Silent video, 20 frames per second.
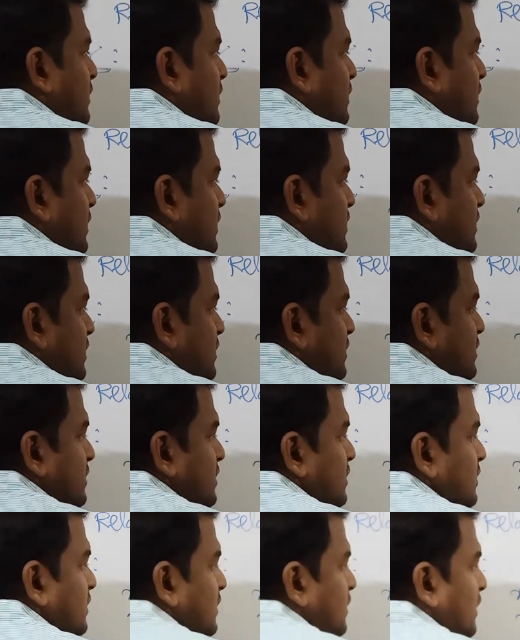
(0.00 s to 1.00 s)
This is
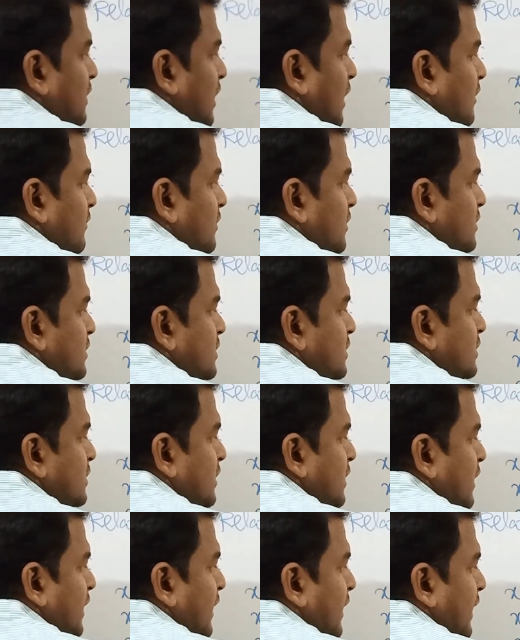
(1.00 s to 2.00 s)
how much?
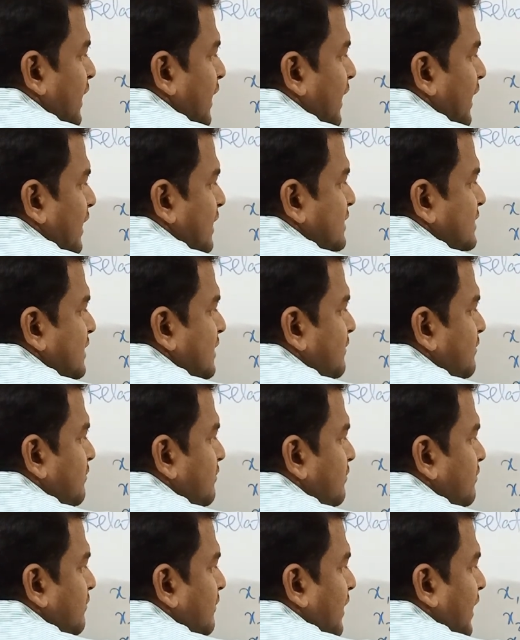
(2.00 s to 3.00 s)
Xm
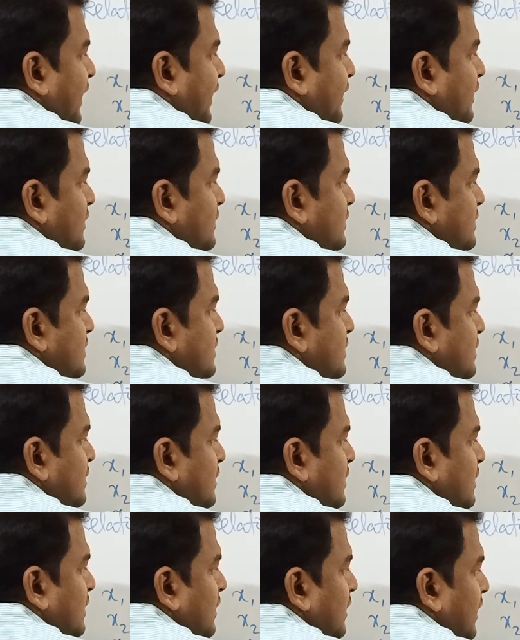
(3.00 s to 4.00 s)
minus
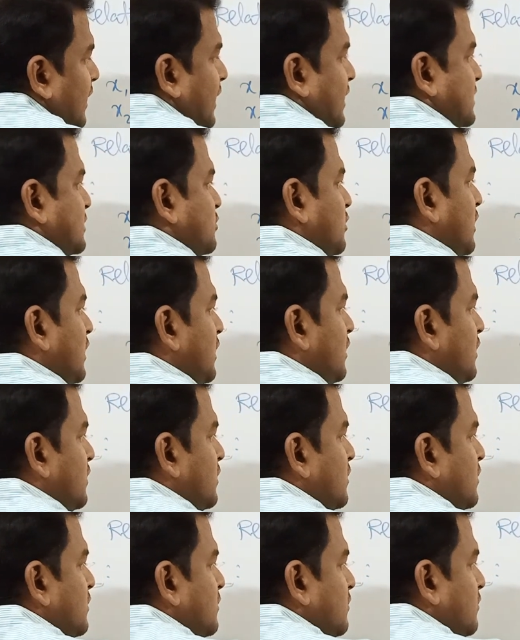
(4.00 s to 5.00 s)
x1
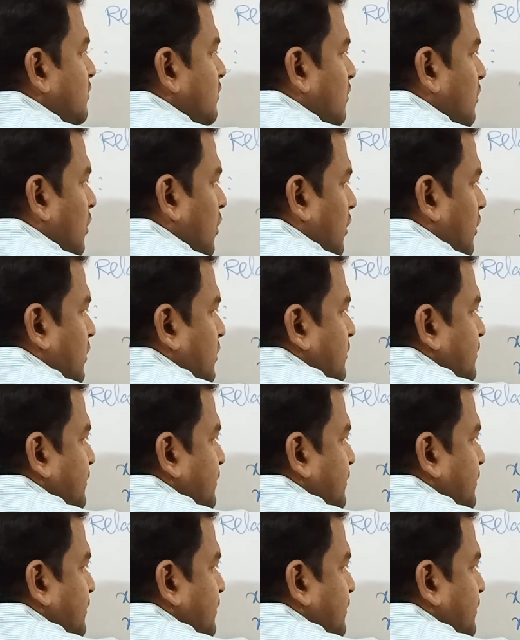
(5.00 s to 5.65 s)
mod.